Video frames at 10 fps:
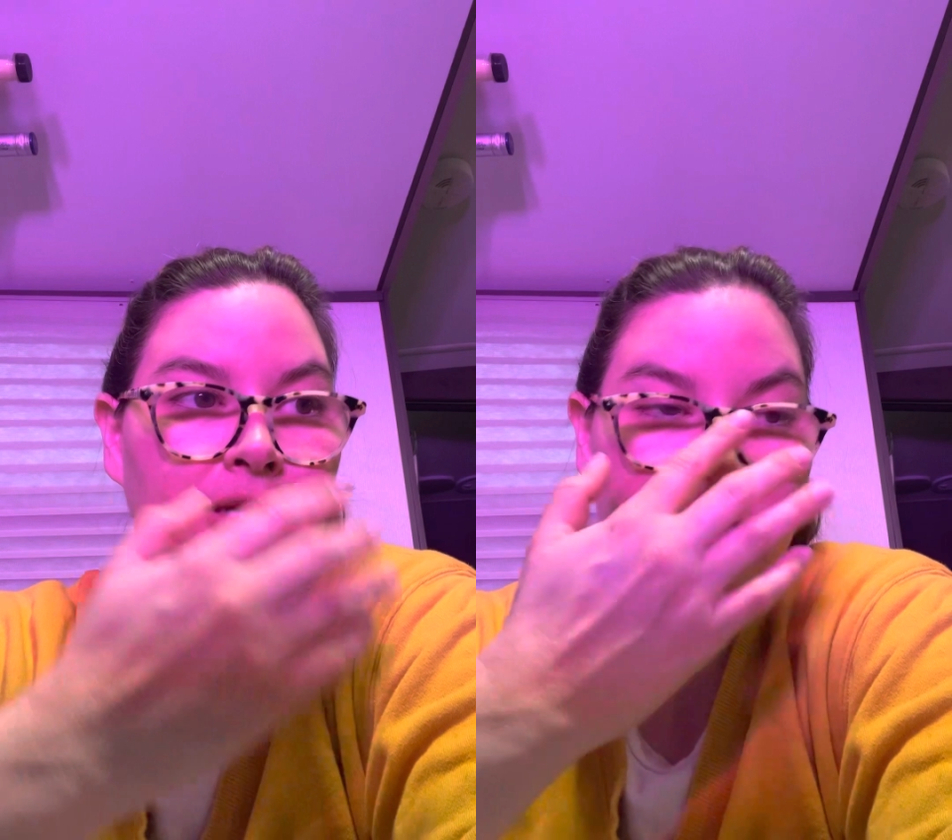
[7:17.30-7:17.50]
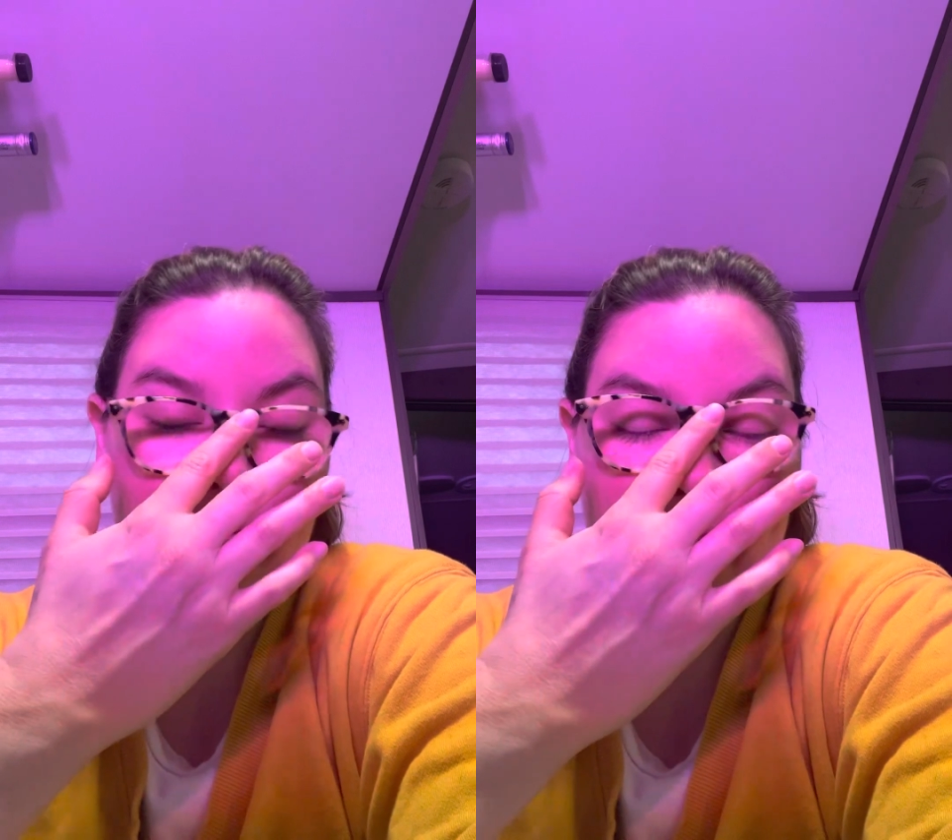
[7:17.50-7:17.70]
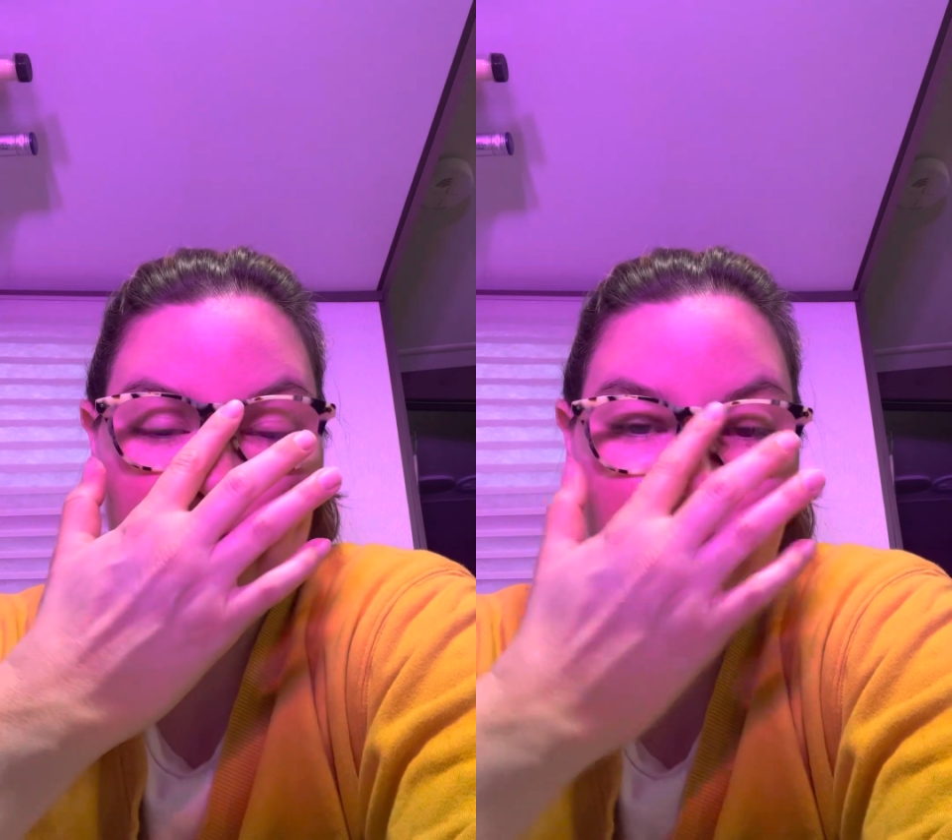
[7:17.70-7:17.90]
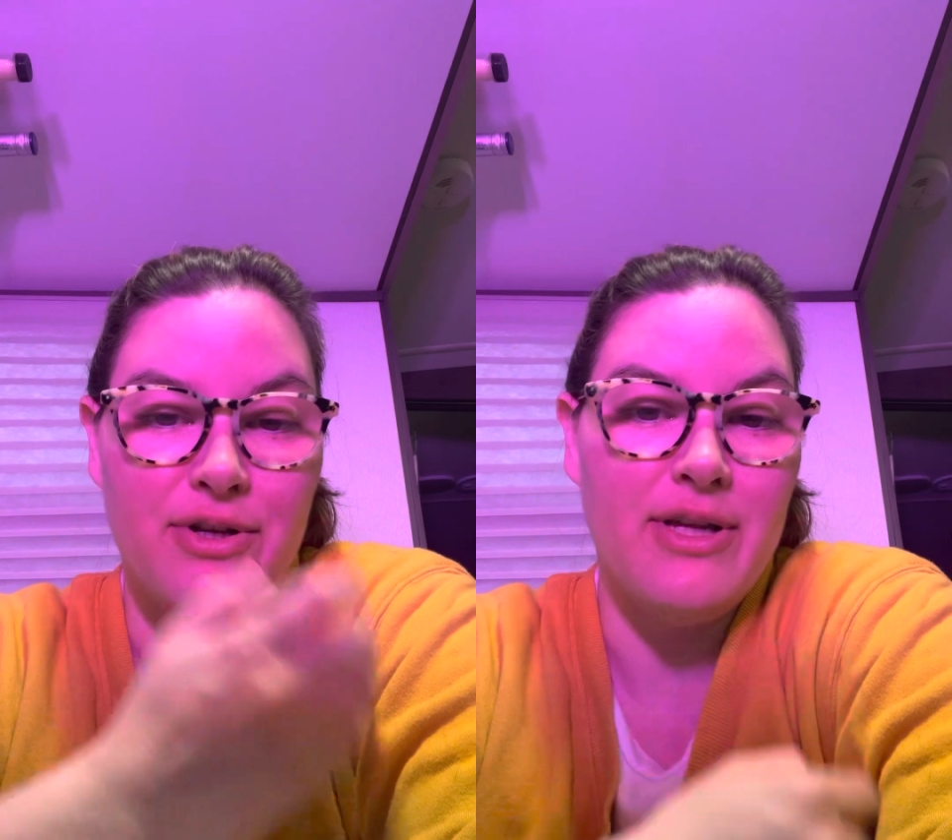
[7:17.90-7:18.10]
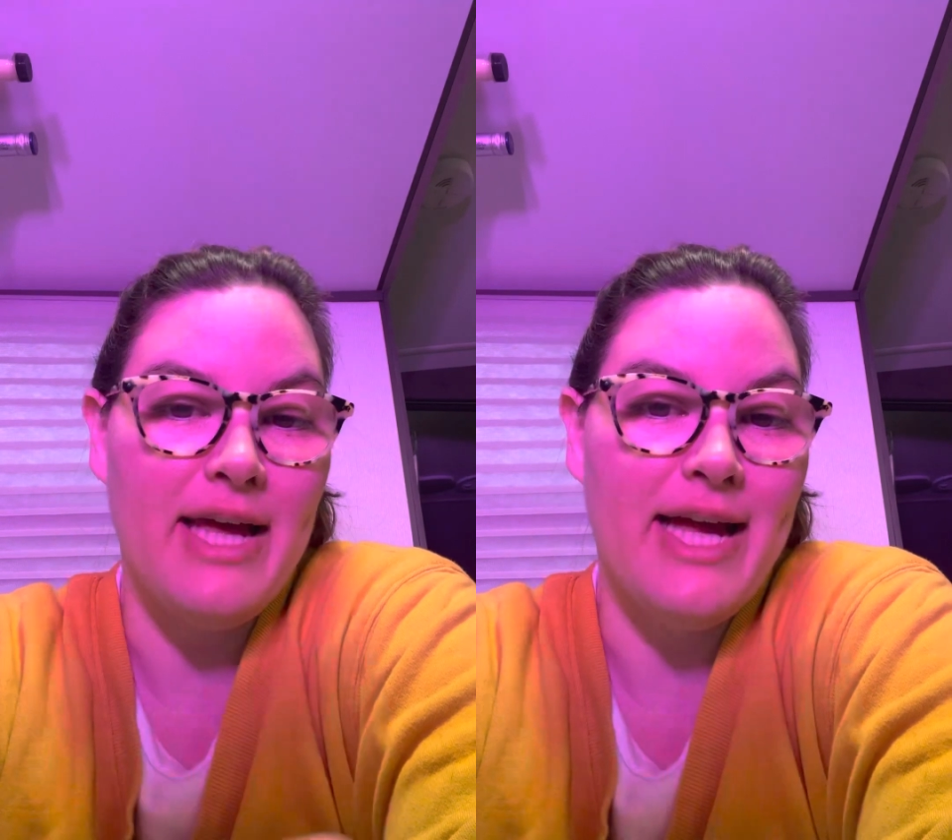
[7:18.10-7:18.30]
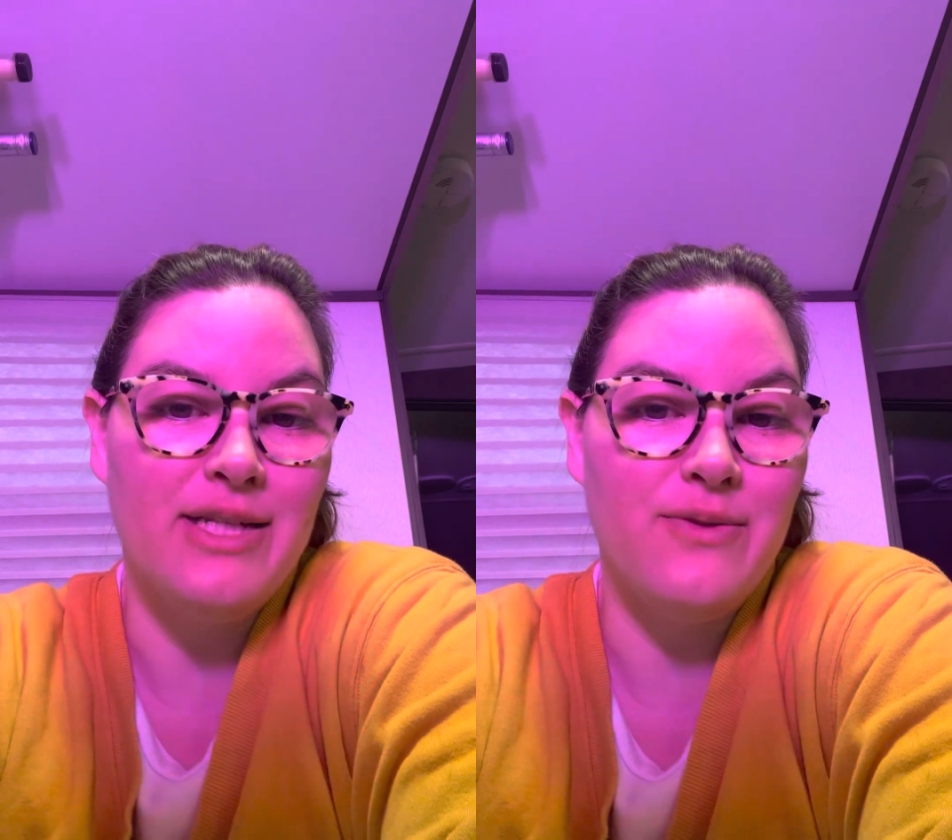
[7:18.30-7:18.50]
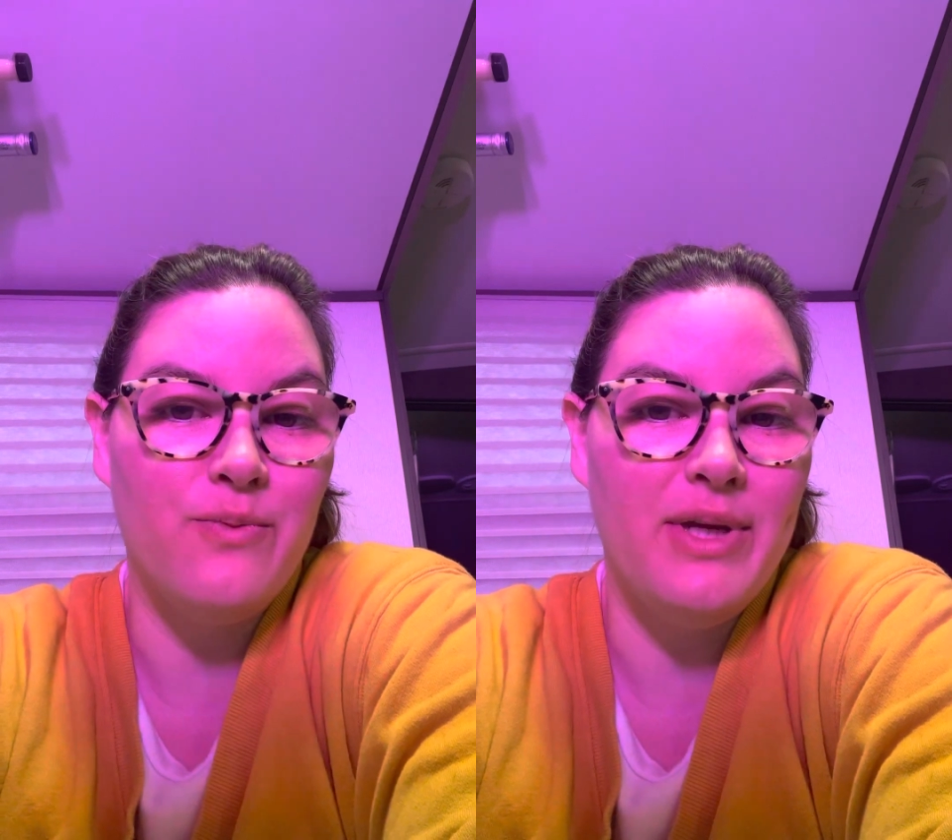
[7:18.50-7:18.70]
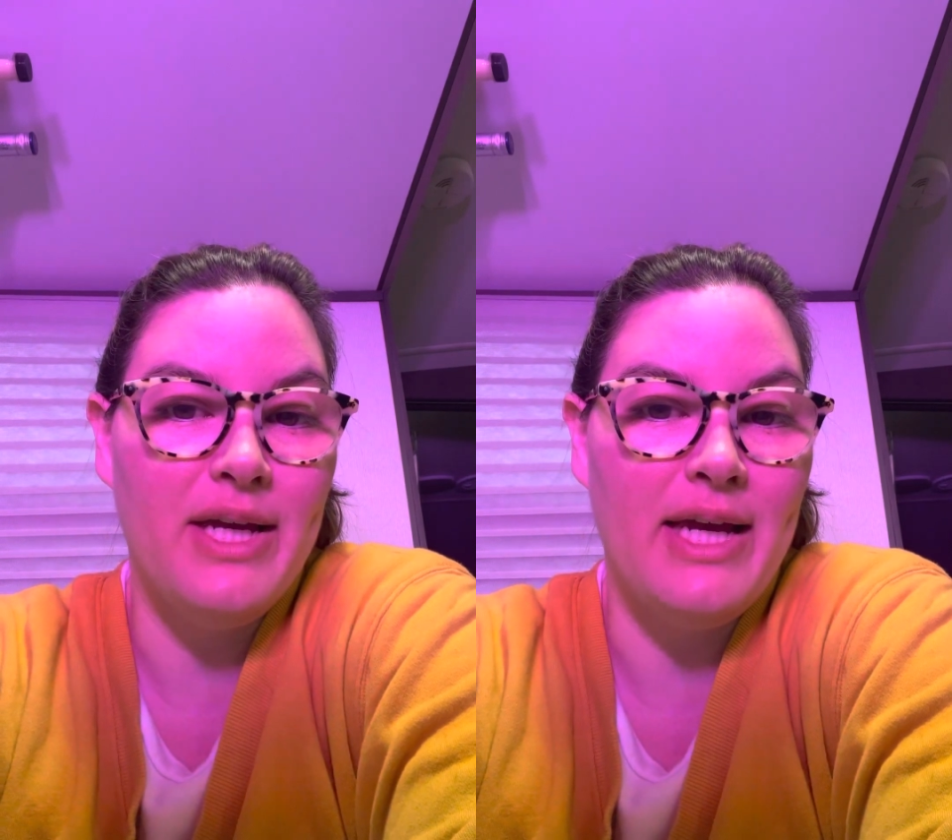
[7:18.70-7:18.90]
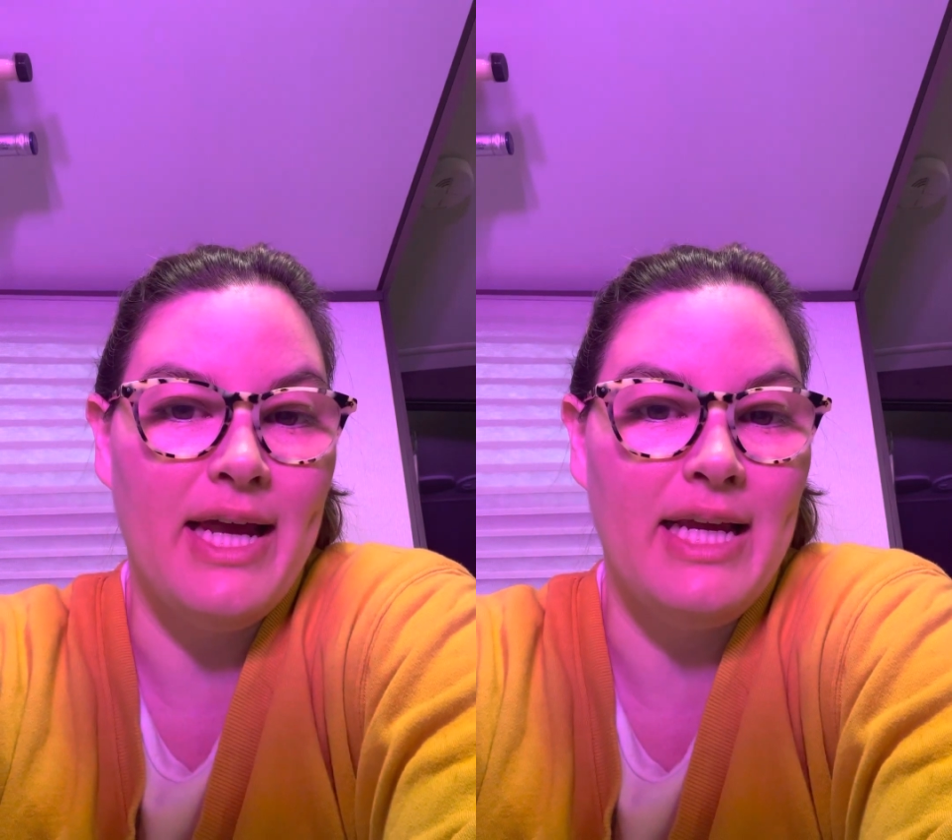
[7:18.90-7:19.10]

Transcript: to make sure that we can